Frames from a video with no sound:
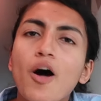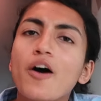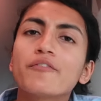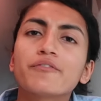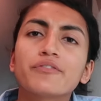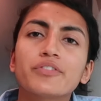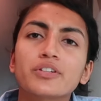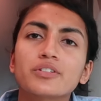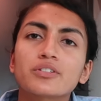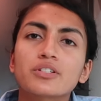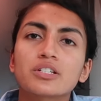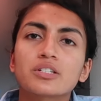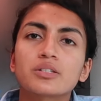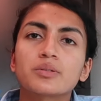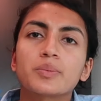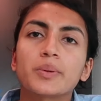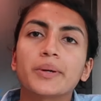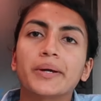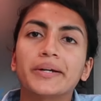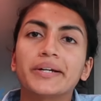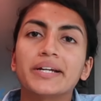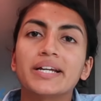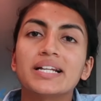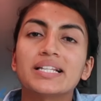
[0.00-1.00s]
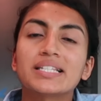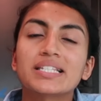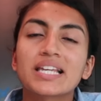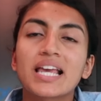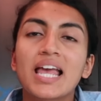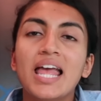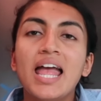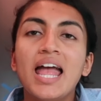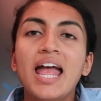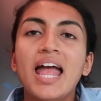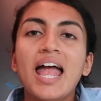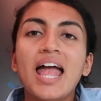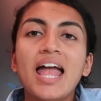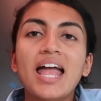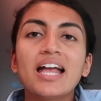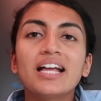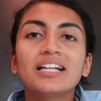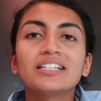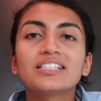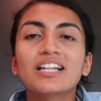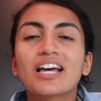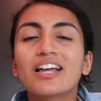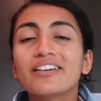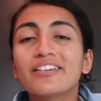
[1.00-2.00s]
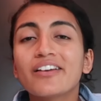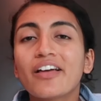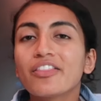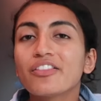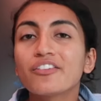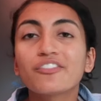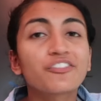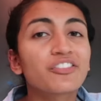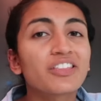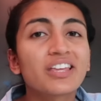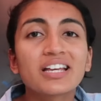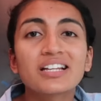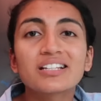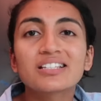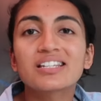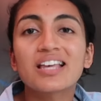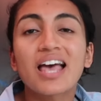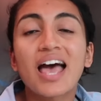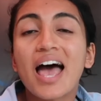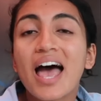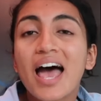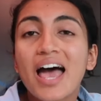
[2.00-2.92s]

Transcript: on field experience and another thing to